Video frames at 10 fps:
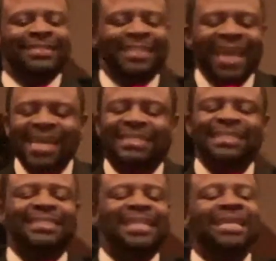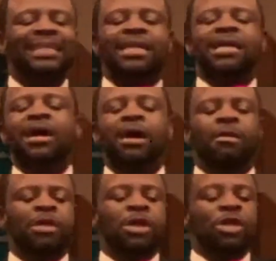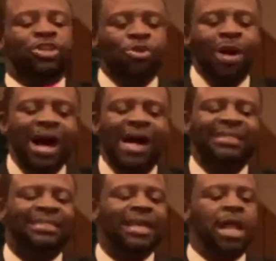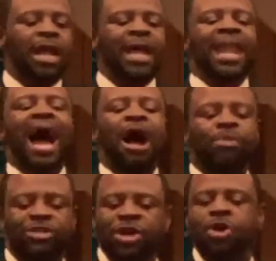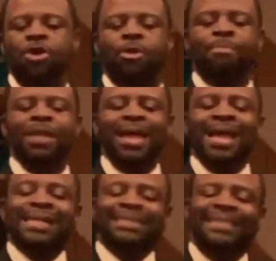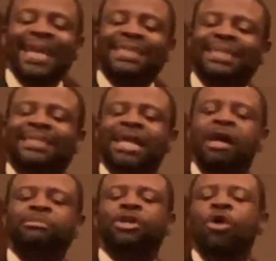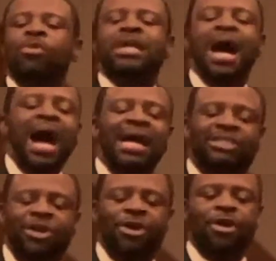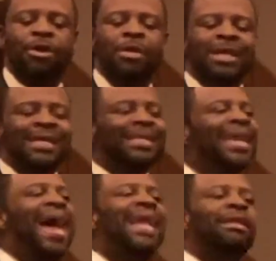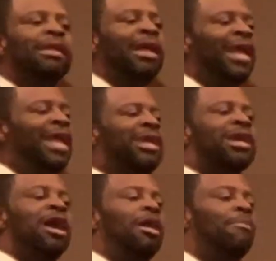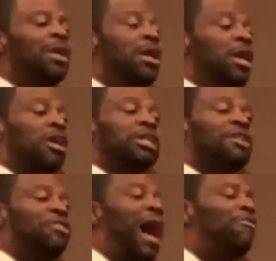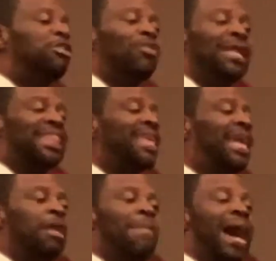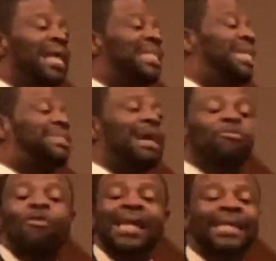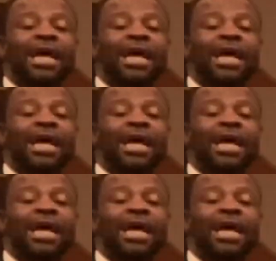Jesus doesn't come yeah. to us yeah. and our turn. Uh -huh. Jesus comes on God's turn. Yeah. Yet he come. Because if y'all was really thinking about it, that's something right